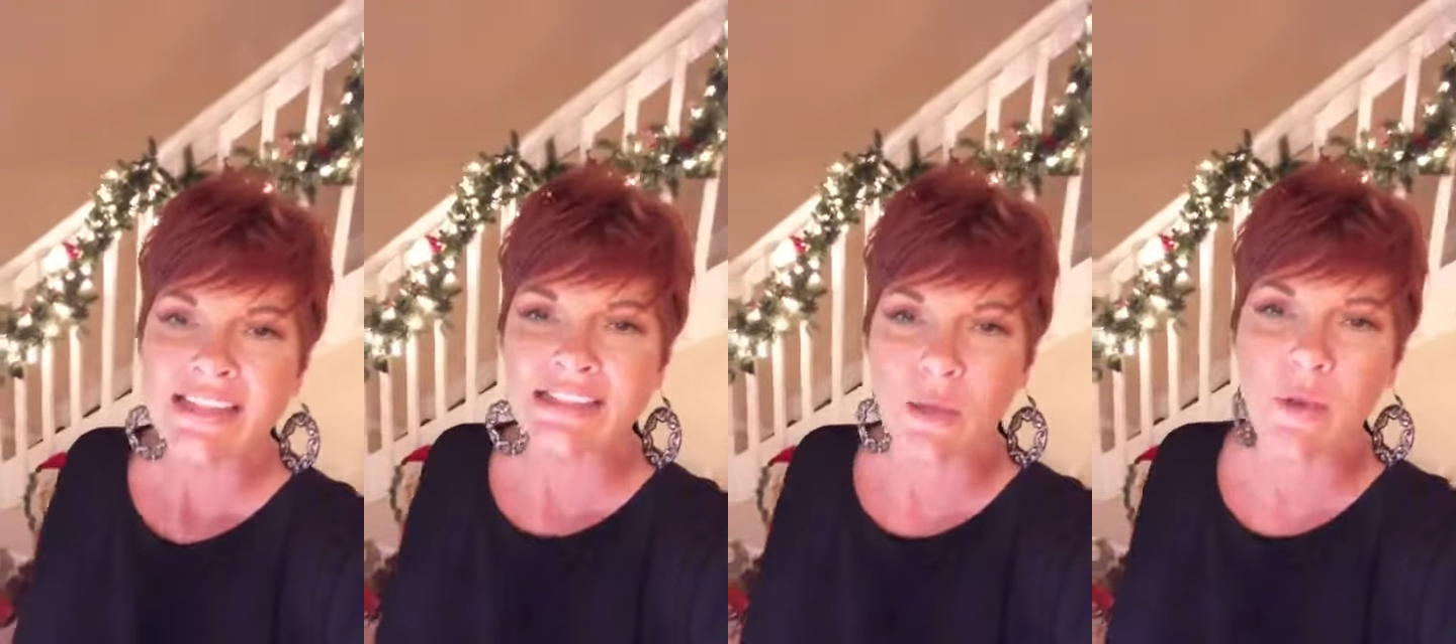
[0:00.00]

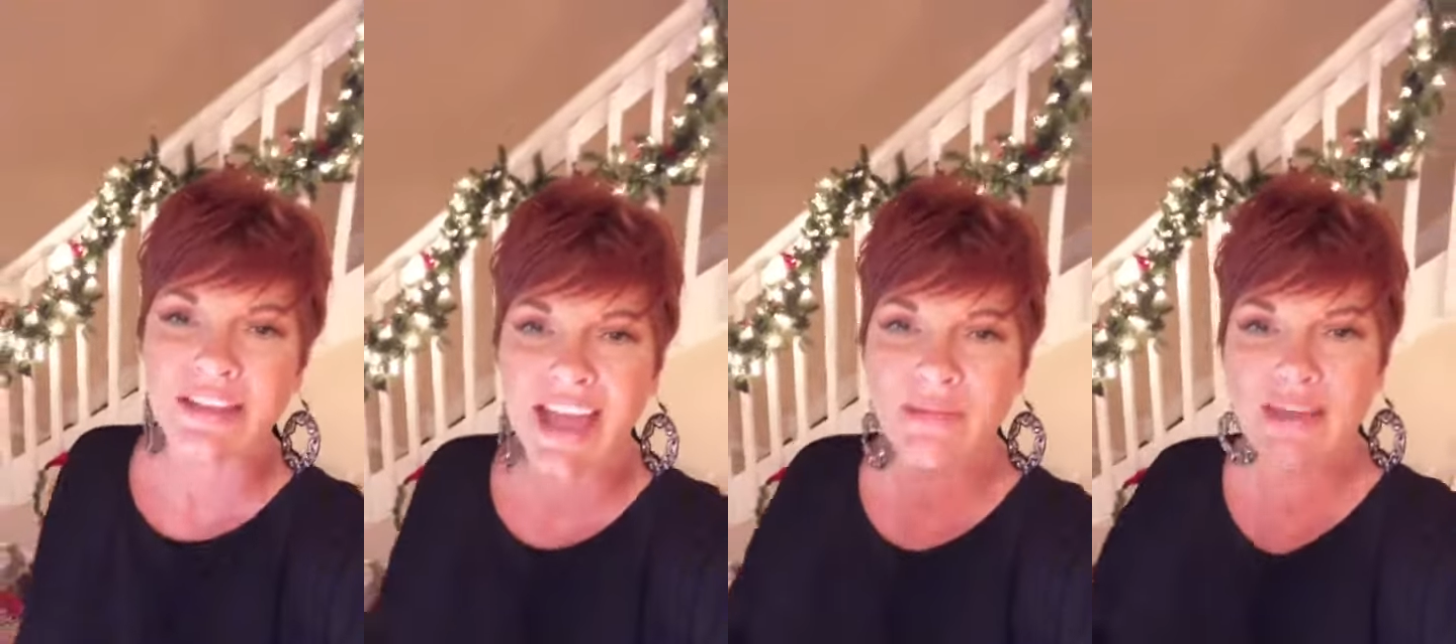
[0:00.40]

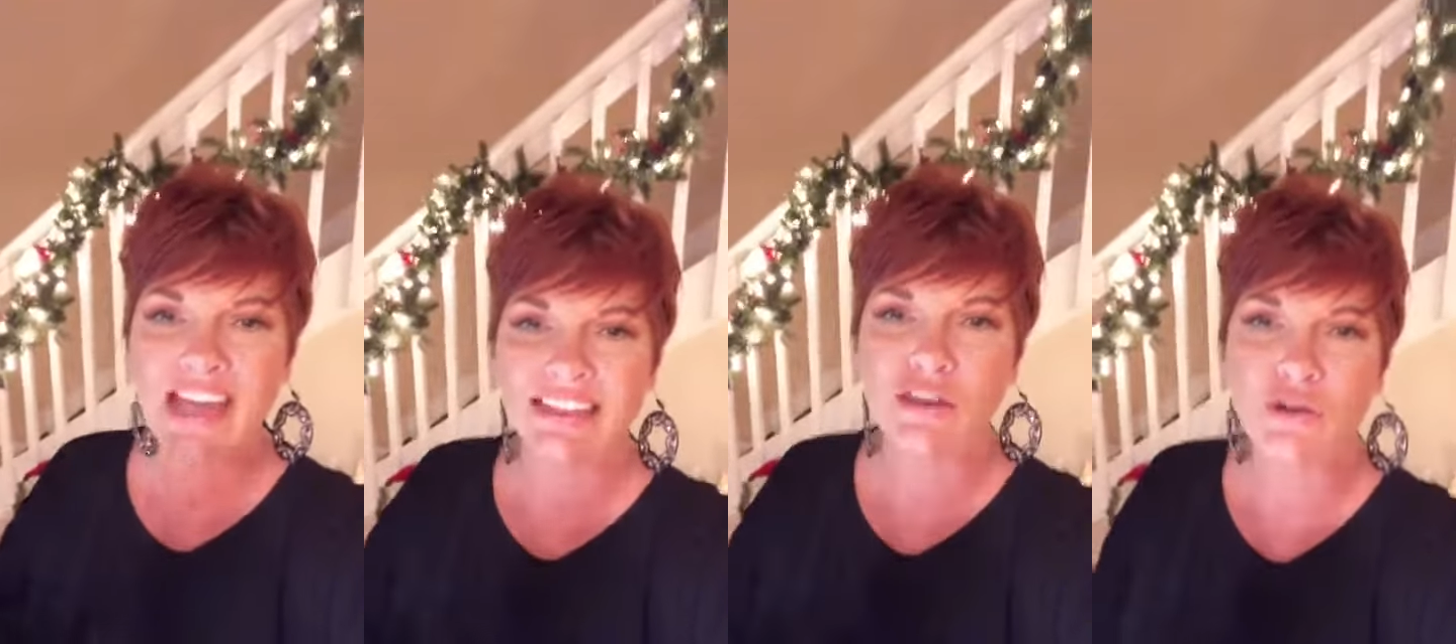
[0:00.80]
Someone gave
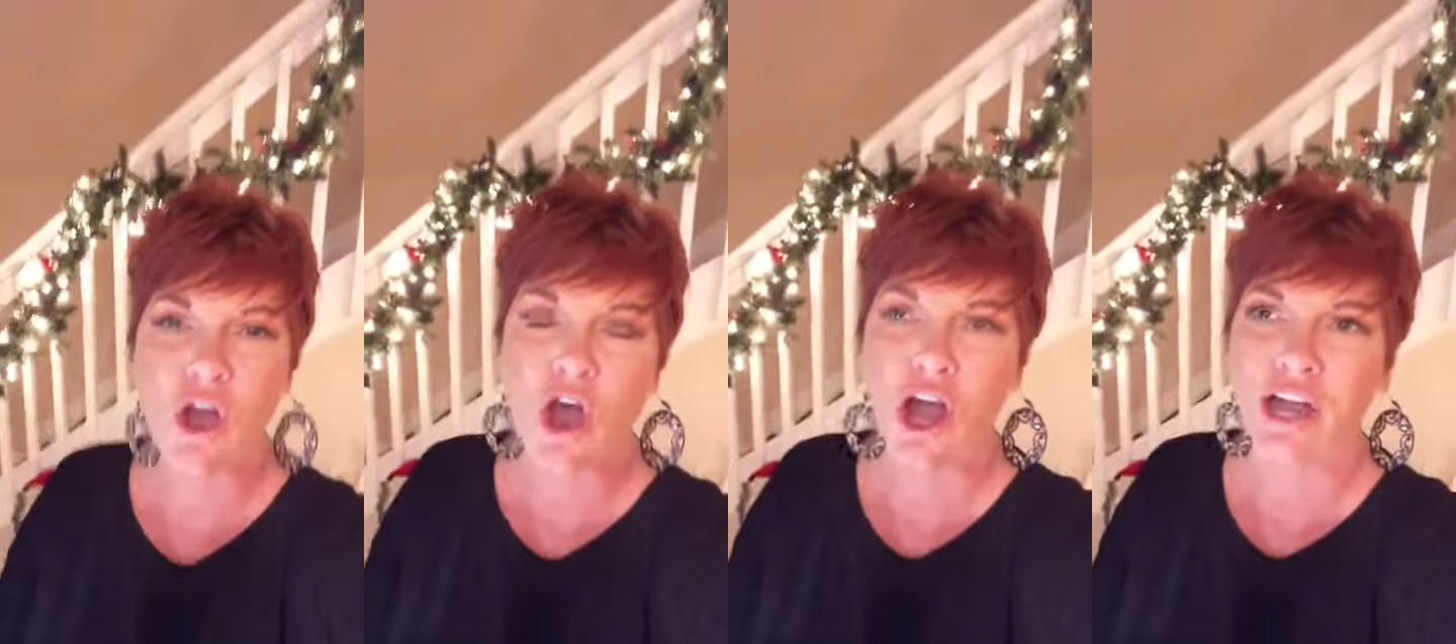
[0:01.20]
me a little
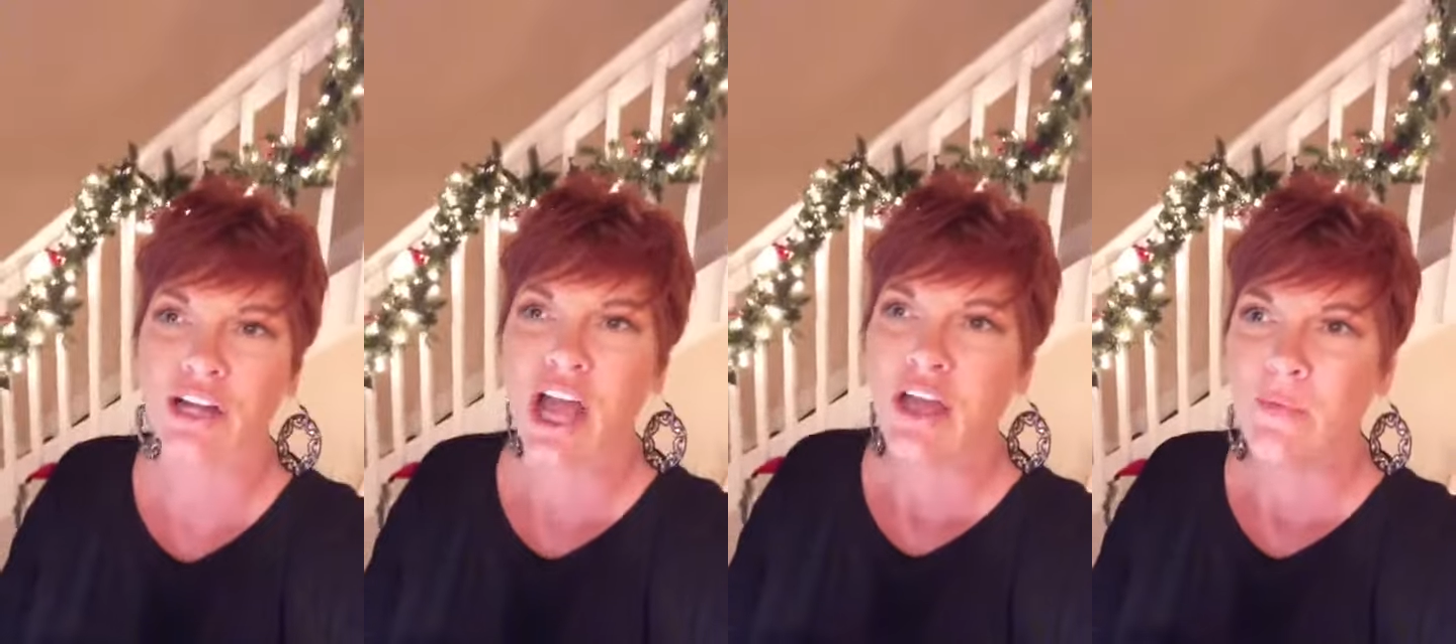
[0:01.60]
card